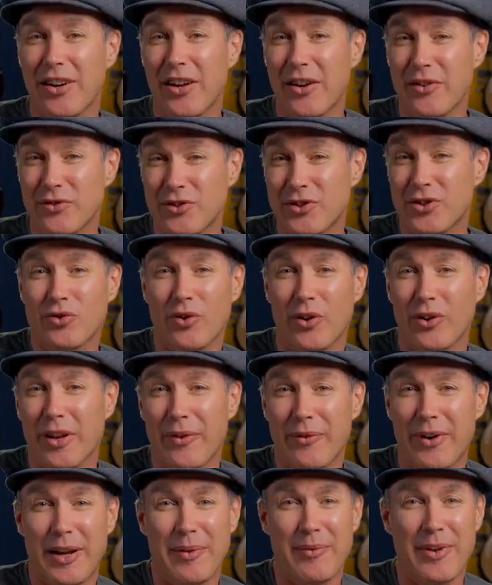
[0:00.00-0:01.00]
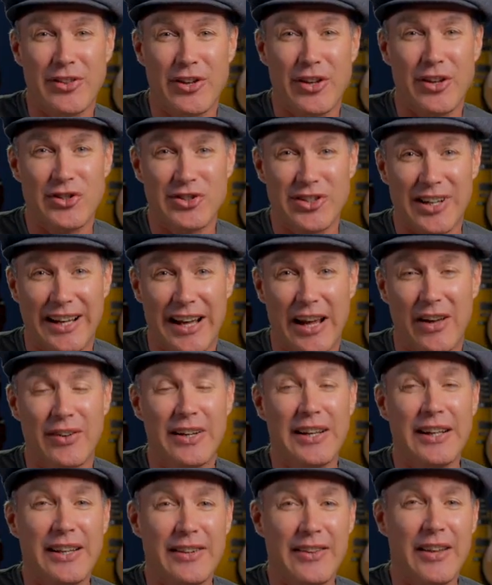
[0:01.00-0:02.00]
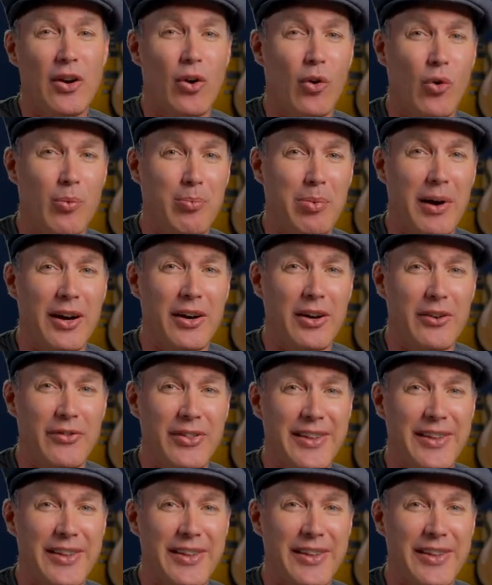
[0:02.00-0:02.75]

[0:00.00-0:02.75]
I strongly recommend that you check out. They're all part of